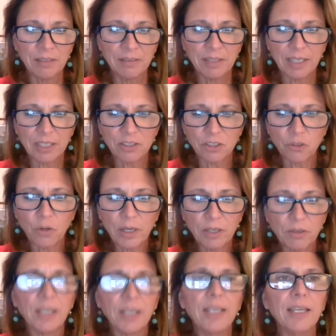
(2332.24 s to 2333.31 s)
that it's
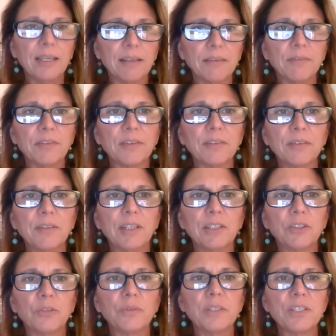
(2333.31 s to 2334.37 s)
greater to give than
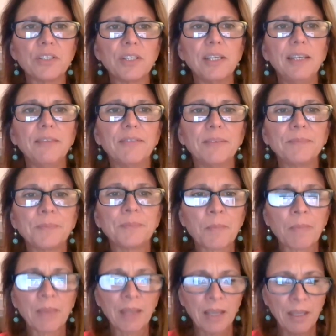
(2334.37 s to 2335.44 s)
to receive.
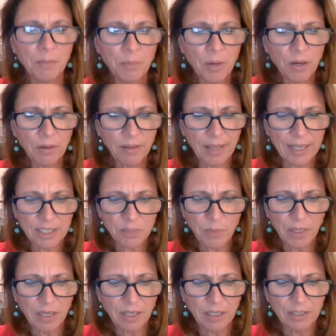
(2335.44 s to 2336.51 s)
And part of that's
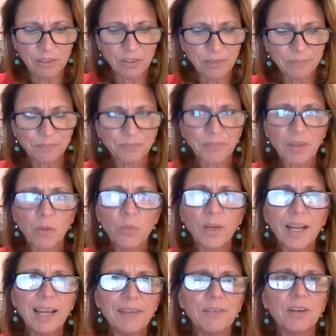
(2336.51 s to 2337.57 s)
because
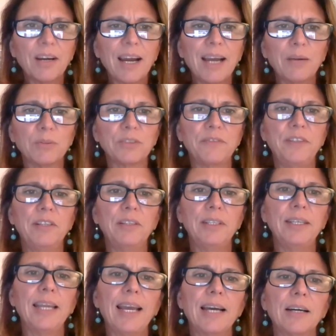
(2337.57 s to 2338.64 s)
whenever I was
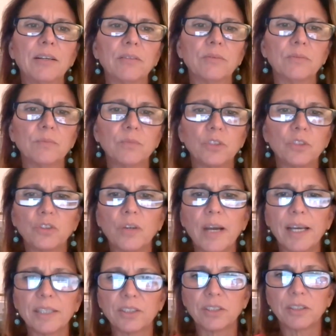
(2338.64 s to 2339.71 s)
feeling down,
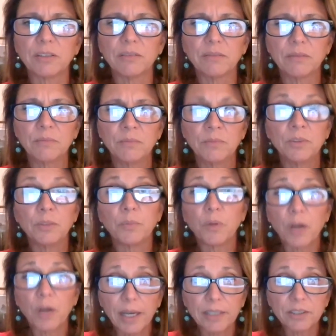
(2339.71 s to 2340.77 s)
stressed,
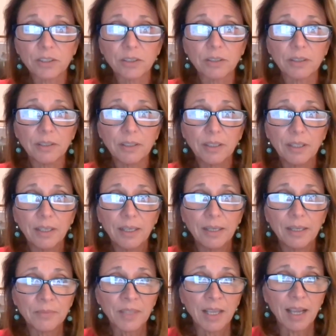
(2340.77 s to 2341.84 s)
depressed,
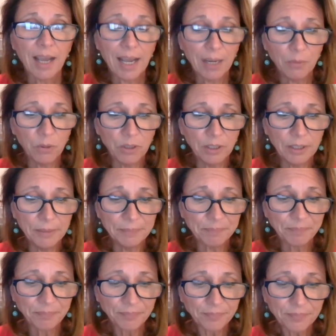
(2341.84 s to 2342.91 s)
I would
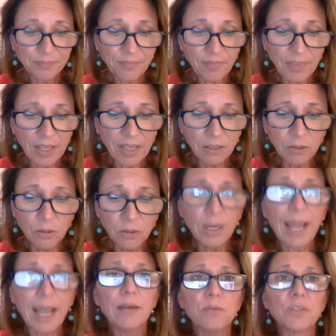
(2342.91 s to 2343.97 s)
look
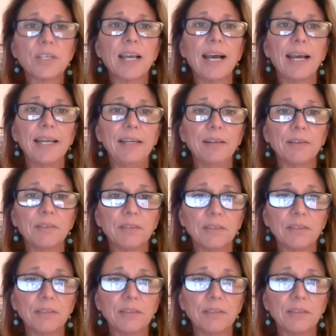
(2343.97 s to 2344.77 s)
outside